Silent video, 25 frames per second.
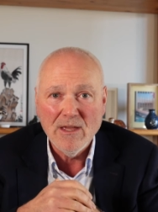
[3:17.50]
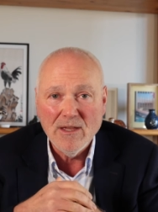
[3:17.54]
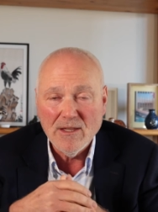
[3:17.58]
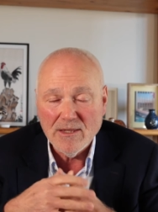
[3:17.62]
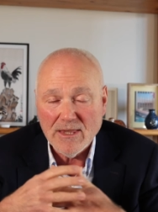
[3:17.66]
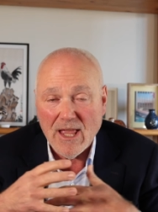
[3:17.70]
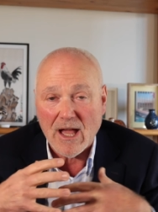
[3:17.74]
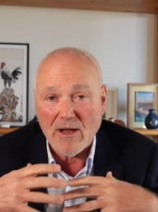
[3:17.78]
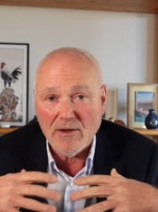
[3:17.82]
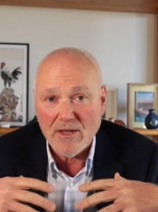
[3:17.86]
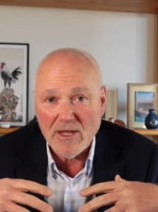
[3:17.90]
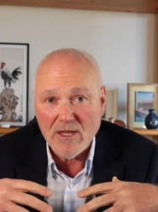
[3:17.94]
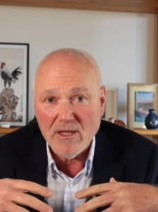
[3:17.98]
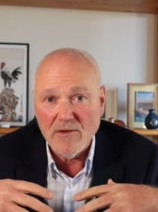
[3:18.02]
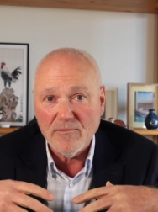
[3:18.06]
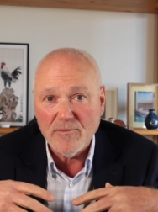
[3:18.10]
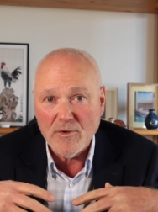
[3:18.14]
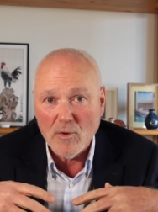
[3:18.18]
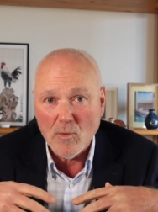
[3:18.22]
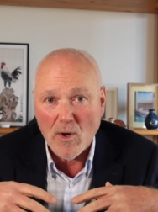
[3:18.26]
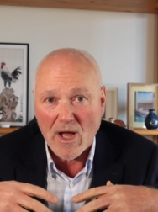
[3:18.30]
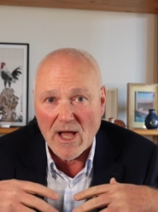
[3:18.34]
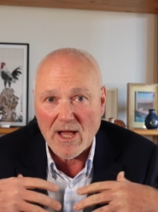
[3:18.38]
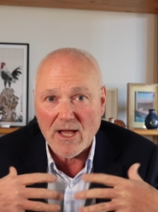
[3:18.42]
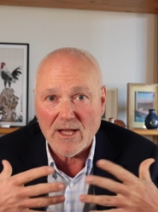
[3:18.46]
Now, if
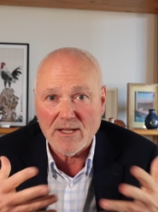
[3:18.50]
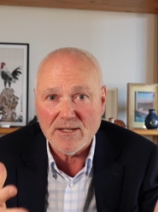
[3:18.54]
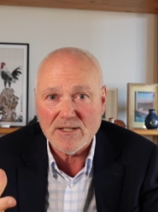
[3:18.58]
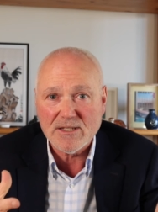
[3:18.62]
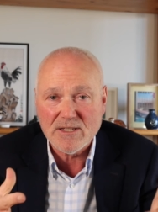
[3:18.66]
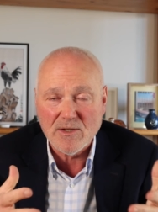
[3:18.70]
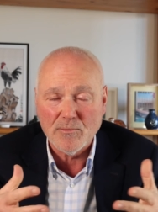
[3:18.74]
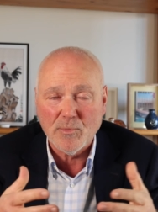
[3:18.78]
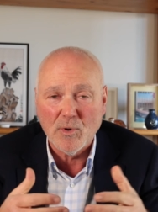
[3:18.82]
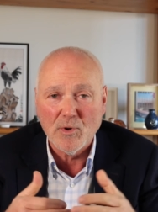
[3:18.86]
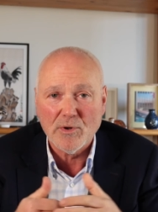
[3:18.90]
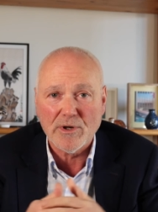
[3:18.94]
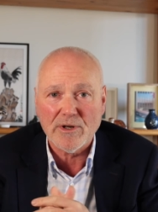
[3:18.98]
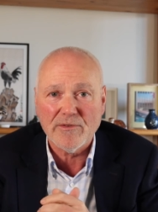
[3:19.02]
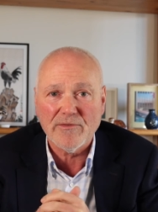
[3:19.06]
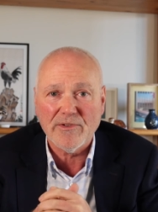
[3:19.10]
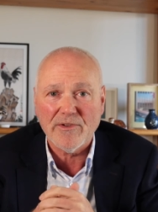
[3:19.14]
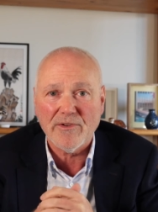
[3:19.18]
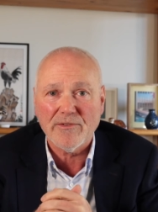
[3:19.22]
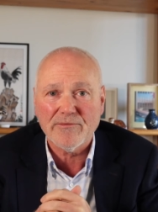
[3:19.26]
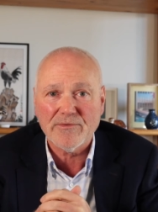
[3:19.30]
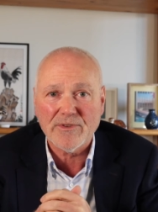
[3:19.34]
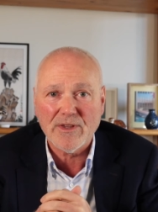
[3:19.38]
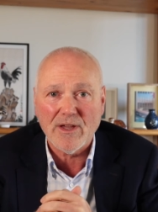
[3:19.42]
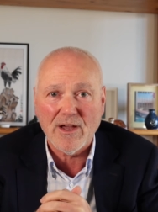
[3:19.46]
you are supportive
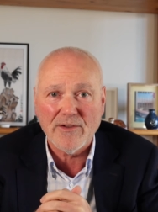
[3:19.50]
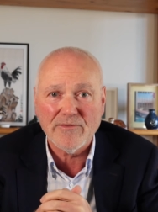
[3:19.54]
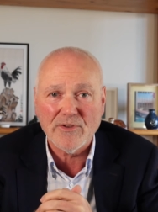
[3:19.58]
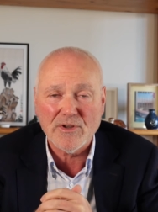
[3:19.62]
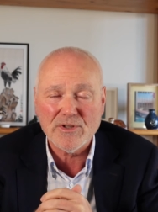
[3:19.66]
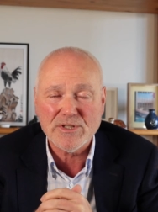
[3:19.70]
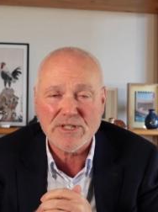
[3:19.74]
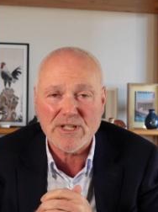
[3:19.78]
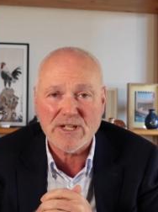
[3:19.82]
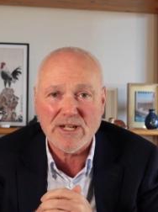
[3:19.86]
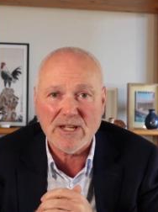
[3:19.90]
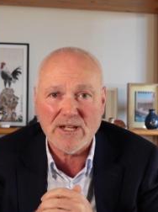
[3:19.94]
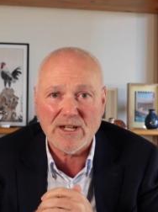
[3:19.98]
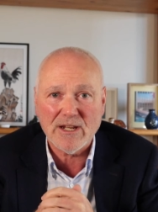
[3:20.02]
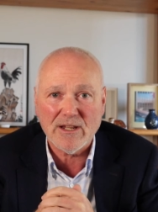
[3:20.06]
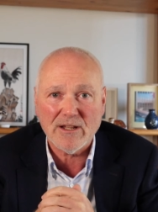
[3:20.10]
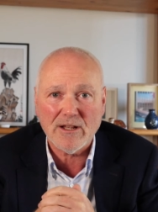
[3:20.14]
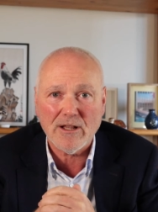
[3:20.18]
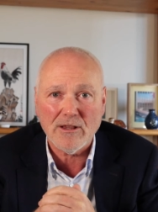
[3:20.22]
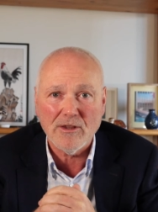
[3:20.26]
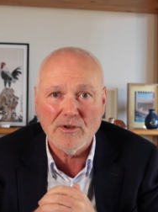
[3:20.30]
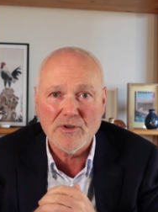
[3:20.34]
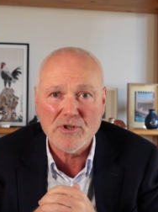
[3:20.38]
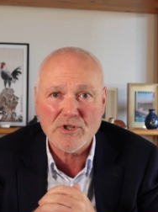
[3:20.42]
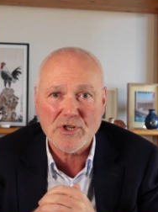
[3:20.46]
of diversity and
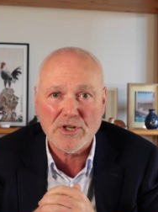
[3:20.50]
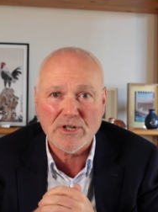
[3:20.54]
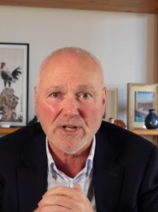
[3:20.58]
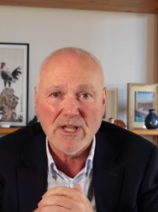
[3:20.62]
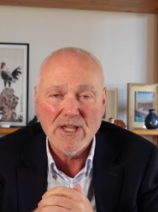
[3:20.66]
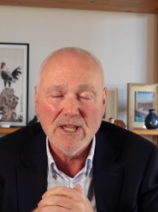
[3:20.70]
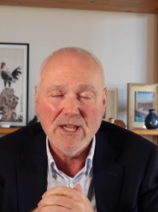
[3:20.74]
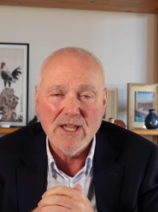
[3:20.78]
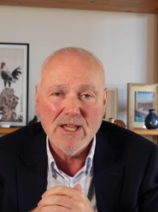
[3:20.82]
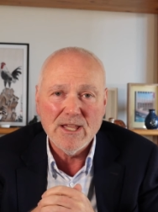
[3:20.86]
inclusion,